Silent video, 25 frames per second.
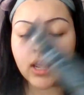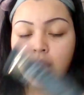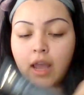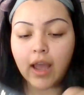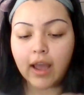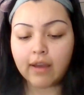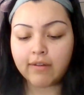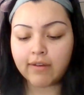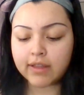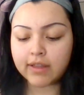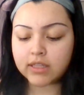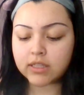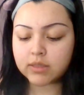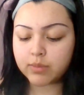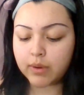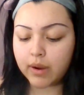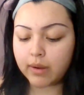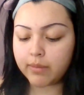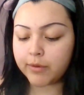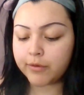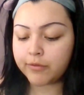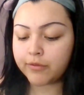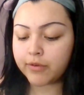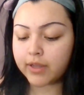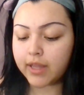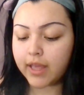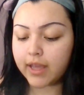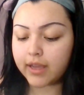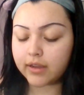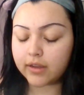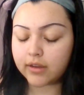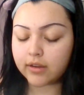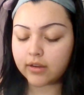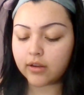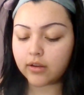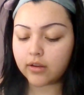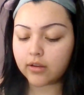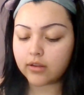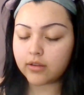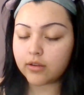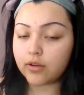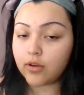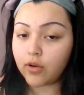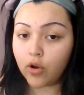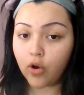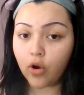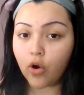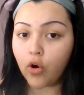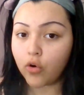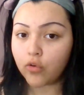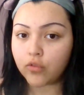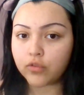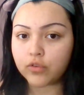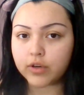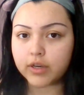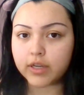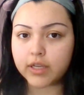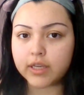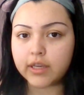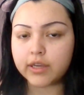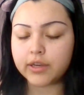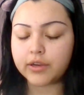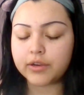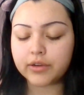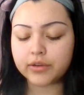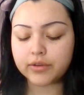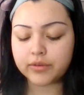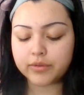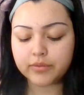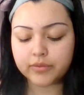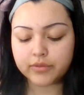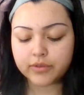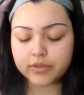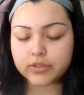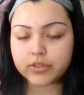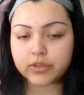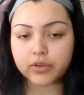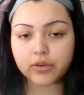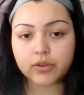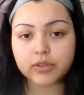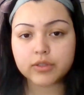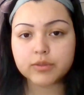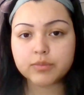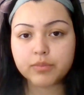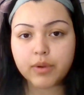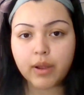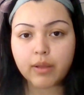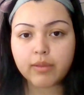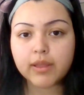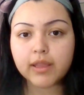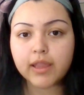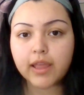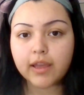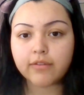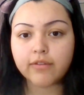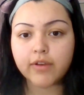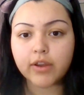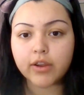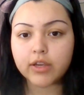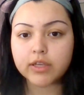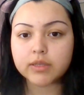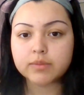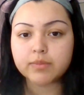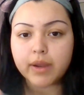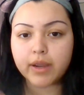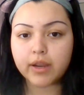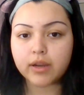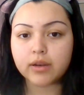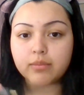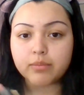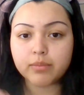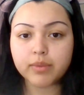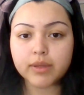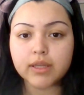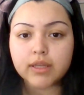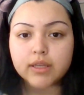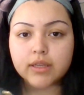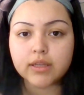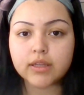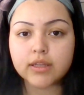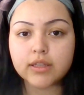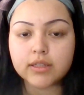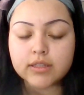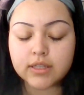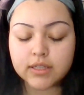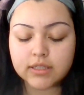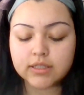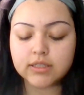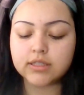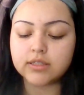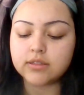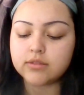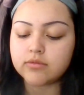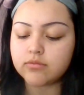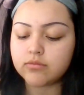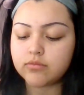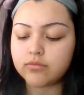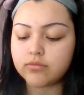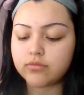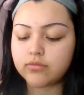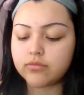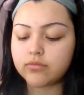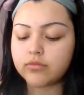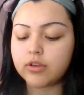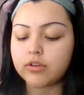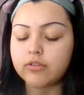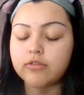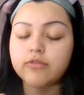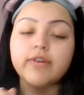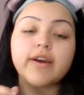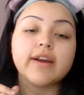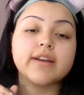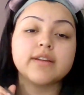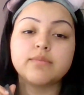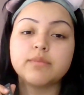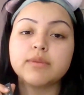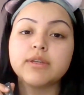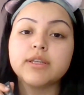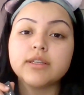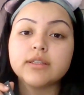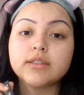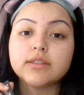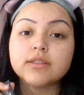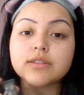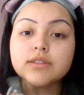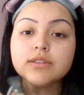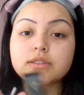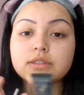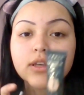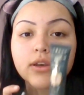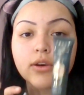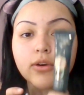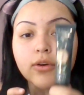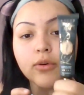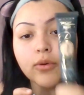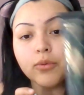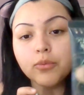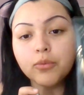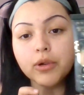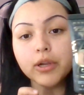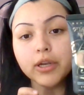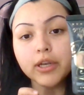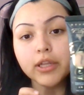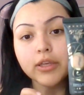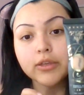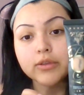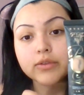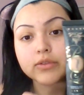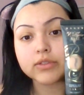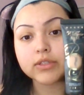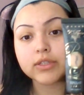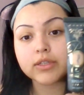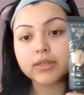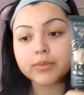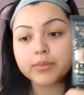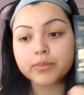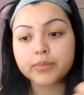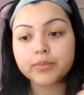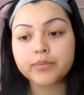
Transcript: I've had this primer for like over a year, so it's probably like very expired, but it doesn't affect me, so we're gonna use it.